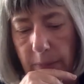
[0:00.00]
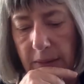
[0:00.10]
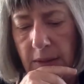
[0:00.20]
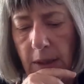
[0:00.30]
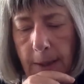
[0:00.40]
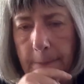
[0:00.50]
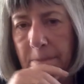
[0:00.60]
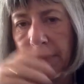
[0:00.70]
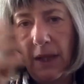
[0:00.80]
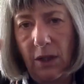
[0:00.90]
But
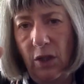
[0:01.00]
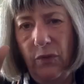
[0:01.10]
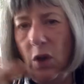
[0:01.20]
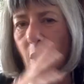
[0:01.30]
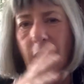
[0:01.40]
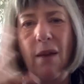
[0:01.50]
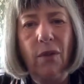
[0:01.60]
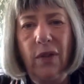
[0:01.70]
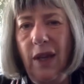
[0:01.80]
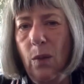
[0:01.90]
you've got
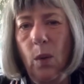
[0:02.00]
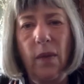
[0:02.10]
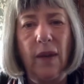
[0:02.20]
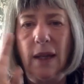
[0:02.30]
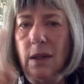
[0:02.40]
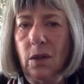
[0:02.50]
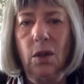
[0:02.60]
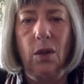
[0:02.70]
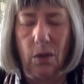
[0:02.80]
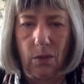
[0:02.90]
everything within
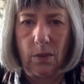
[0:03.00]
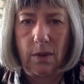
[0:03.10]
you